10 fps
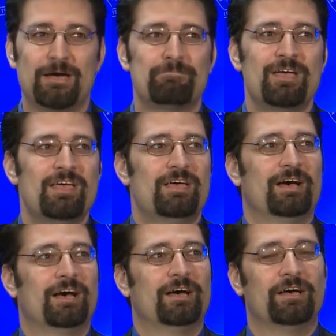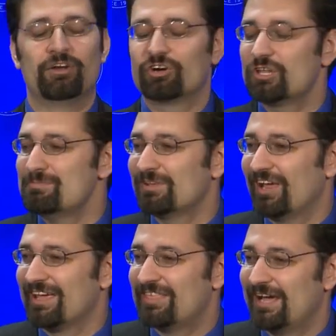up an argument
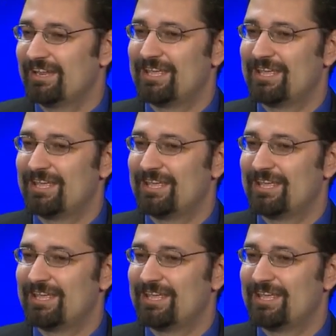like that.